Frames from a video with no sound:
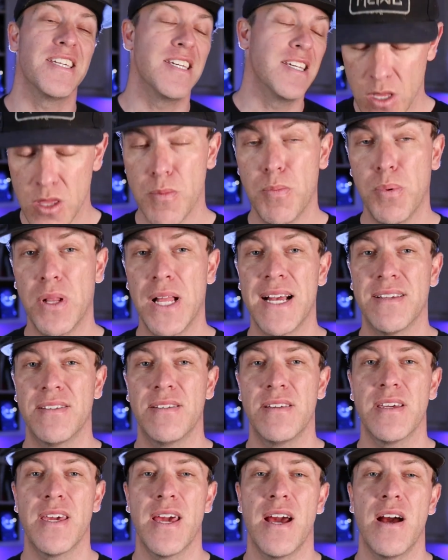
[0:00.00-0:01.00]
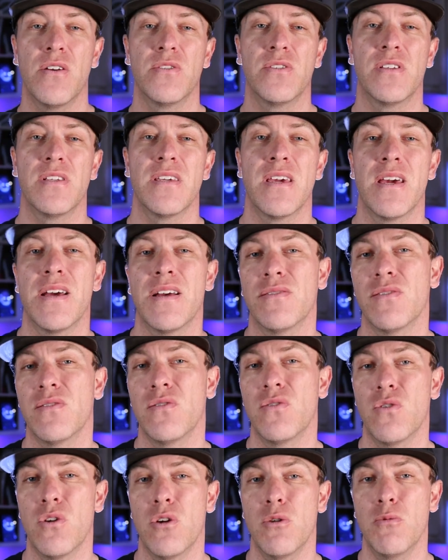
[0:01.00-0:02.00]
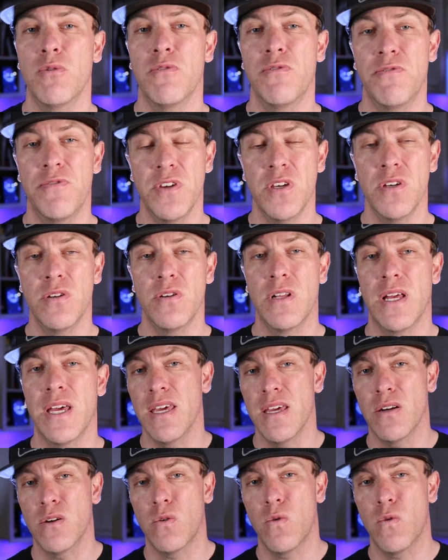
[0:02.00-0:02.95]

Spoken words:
And the plastic housing has a durable feel and